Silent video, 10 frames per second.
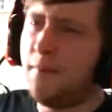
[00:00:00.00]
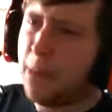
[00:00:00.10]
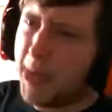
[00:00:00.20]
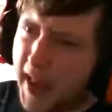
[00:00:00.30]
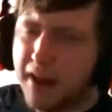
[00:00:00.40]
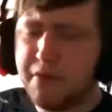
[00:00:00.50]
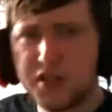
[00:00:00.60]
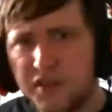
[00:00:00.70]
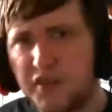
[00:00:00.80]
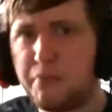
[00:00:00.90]

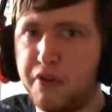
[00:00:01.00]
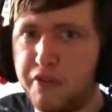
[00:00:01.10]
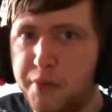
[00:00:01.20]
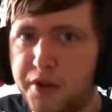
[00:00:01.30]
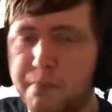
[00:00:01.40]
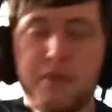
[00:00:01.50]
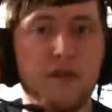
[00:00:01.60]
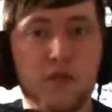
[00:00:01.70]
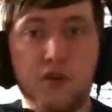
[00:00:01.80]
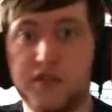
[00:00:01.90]
Areas of improvement, but
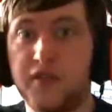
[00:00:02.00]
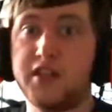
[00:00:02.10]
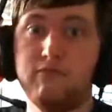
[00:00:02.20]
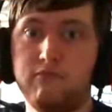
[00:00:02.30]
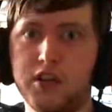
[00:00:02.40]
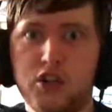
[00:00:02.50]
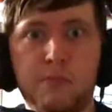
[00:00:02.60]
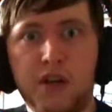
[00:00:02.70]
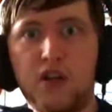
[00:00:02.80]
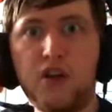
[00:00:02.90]
of course that should
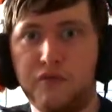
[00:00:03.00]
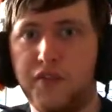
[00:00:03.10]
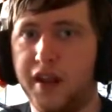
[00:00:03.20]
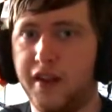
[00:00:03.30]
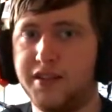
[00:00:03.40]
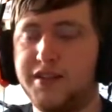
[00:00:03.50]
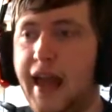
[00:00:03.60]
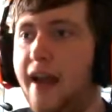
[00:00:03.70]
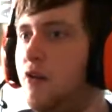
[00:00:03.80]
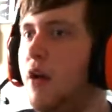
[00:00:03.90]
be a good thing, because
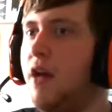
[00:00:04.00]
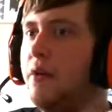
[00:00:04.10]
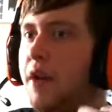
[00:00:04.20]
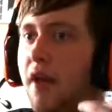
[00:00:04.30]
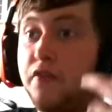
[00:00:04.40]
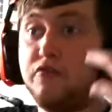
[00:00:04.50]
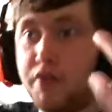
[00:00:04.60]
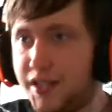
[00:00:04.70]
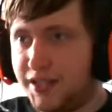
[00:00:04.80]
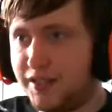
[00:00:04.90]
now we have a
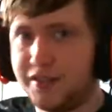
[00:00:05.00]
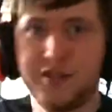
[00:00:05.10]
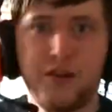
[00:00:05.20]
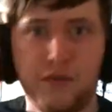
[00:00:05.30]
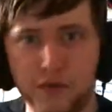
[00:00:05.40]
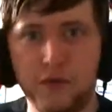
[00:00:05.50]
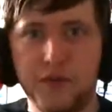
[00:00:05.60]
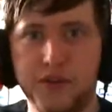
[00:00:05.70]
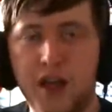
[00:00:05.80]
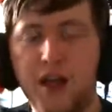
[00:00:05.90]
reason to look
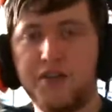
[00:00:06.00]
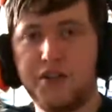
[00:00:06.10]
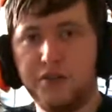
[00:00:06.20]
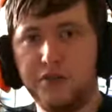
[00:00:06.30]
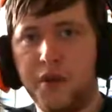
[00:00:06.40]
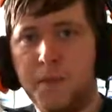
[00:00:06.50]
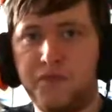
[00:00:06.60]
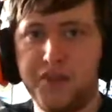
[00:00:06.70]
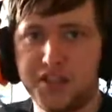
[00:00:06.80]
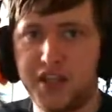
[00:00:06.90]
forward to
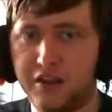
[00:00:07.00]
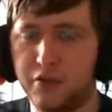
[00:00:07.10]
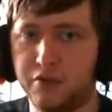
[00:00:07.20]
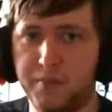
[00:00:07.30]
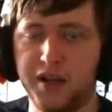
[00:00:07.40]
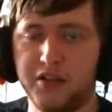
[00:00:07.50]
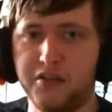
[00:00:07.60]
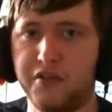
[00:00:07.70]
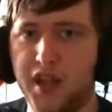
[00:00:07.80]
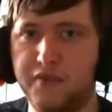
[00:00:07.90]
the sequel, being
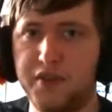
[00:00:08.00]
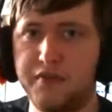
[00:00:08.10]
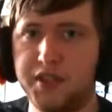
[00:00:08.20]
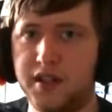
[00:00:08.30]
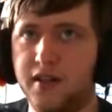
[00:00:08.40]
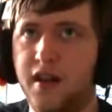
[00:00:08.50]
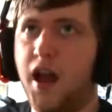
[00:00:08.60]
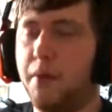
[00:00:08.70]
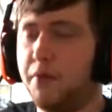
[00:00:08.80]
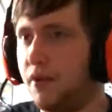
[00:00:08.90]
2K15.
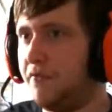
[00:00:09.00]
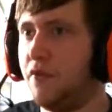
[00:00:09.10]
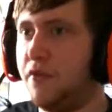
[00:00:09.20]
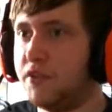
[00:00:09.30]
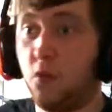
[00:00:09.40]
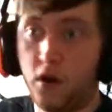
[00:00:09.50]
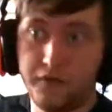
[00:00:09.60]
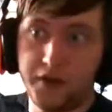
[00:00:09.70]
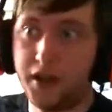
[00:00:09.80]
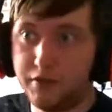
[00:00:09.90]
I'm looking forward to what
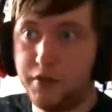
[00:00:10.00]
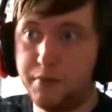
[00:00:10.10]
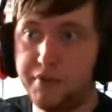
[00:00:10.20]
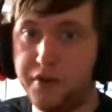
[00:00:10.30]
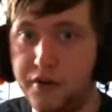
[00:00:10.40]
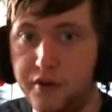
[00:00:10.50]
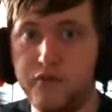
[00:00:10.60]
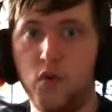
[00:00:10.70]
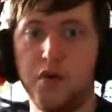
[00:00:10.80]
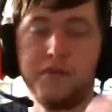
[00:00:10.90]
they're going to improve,
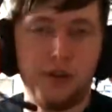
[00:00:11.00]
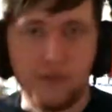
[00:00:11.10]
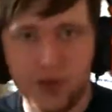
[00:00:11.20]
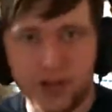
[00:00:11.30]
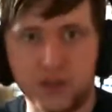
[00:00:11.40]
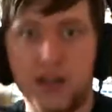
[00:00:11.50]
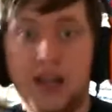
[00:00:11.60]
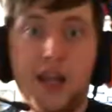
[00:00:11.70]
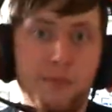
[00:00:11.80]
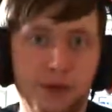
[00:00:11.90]
what new things we're going to
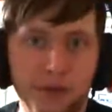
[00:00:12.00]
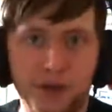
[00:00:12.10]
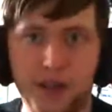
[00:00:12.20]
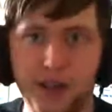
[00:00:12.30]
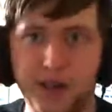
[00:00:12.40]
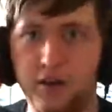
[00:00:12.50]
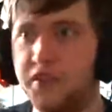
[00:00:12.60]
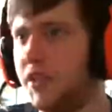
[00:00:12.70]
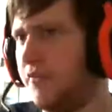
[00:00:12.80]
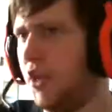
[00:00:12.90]
implement in,
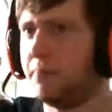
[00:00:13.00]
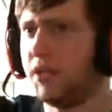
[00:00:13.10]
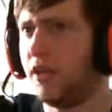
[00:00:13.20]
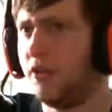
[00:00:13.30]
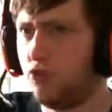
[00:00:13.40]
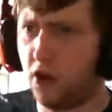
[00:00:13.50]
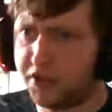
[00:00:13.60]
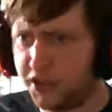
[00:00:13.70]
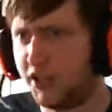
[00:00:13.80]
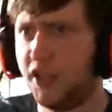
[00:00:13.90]
obviously the updated
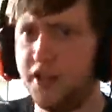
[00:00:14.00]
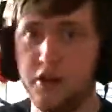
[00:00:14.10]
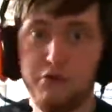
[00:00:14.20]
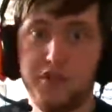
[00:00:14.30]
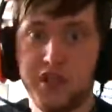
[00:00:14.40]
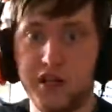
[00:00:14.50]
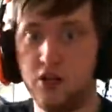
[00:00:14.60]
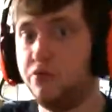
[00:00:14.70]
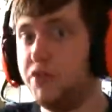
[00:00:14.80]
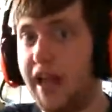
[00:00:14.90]
roster, and who's in,
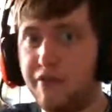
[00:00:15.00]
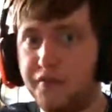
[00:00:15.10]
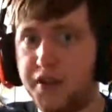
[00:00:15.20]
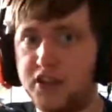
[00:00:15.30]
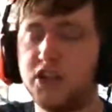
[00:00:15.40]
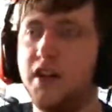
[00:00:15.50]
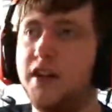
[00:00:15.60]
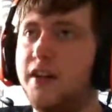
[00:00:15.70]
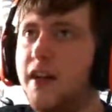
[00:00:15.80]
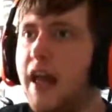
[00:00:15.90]
who's out this
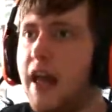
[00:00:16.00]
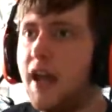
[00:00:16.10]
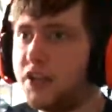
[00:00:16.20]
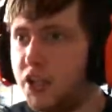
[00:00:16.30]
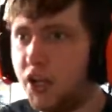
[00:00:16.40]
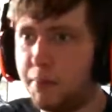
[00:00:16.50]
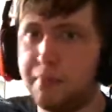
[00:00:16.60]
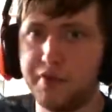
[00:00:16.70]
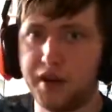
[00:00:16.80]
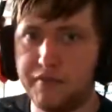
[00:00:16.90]
year. It's going to be
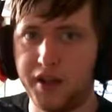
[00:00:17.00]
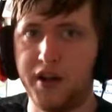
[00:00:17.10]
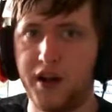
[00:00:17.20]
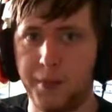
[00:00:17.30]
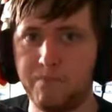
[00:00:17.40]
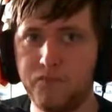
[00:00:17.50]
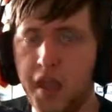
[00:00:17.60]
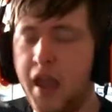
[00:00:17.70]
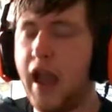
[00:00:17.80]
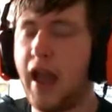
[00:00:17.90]
pretty freaking hype.
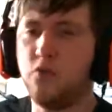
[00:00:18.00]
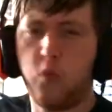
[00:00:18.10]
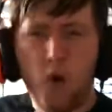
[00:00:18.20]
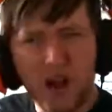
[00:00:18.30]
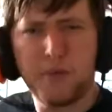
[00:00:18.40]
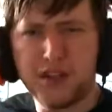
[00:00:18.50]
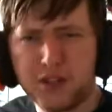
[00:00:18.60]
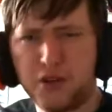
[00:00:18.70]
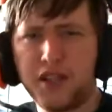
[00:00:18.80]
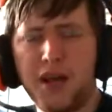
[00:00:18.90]
And why am I
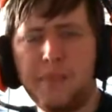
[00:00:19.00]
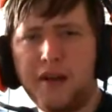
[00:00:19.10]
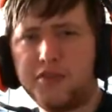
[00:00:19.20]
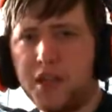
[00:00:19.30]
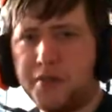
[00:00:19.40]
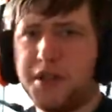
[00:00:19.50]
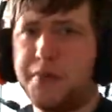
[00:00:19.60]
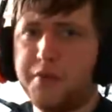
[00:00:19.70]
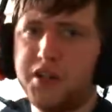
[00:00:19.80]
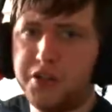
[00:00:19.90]
talking about
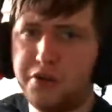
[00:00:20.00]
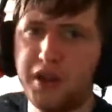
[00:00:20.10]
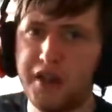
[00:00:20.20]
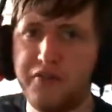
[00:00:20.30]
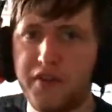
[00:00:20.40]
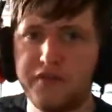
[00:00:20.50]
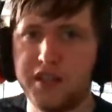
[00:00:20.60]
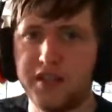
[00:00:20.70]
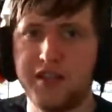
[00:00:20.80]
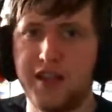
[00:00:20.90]
WWE
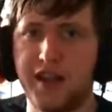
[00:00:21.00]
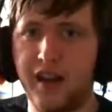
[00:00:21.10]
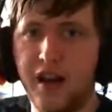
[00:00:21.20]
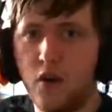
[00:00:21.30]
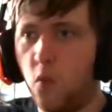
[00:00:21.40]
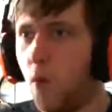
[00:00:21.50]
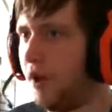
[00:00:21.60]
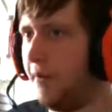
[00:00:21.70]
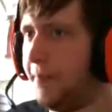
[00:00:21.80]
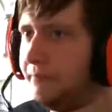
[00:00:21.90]
2K15 today? Well,